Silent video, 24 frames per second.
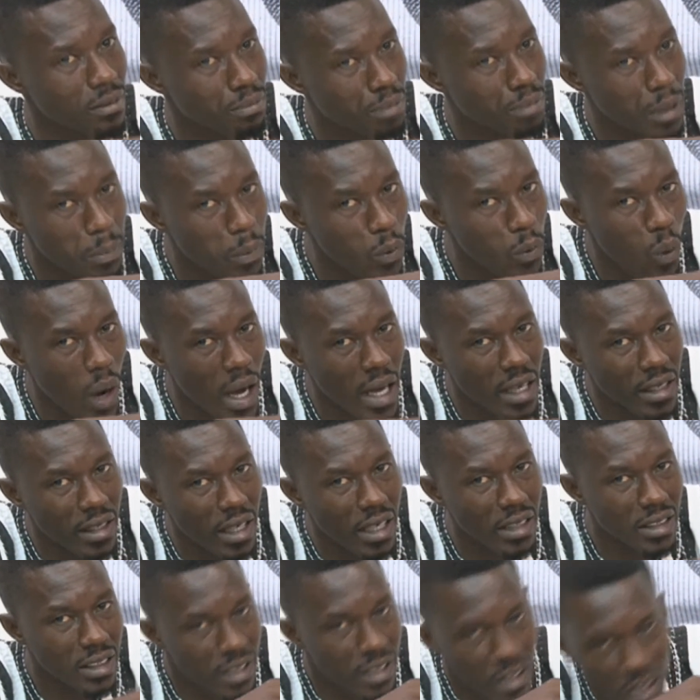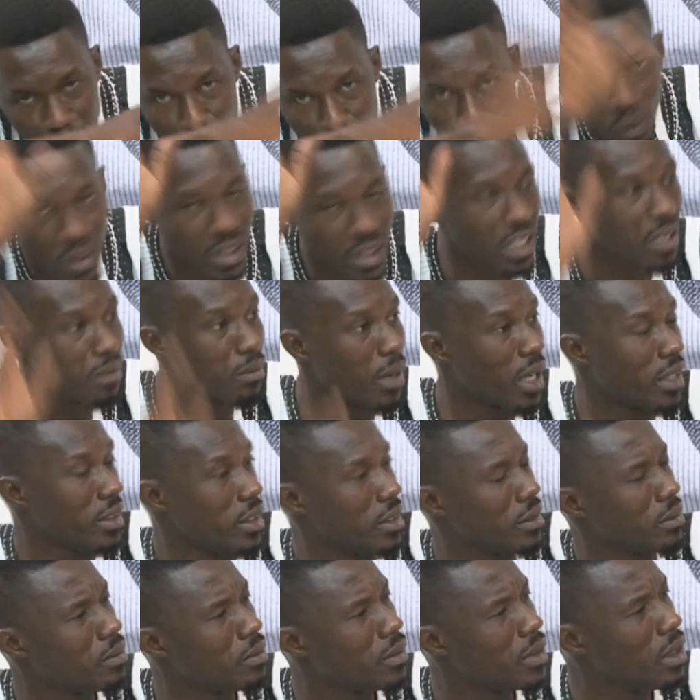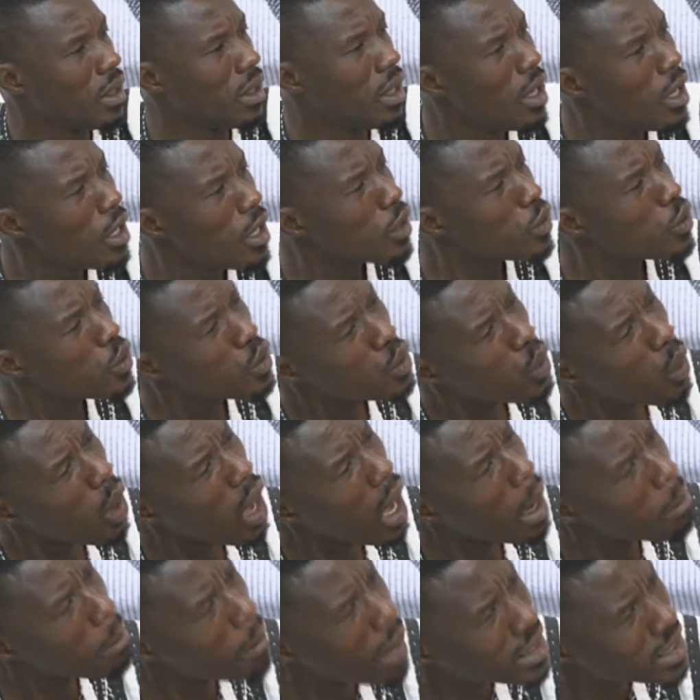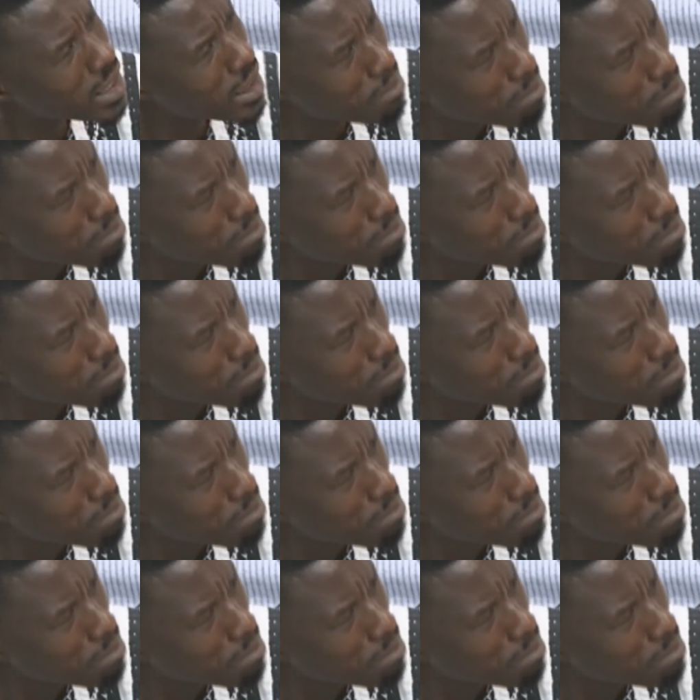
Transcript: People who are engaged in this small scale mining. Do you know how much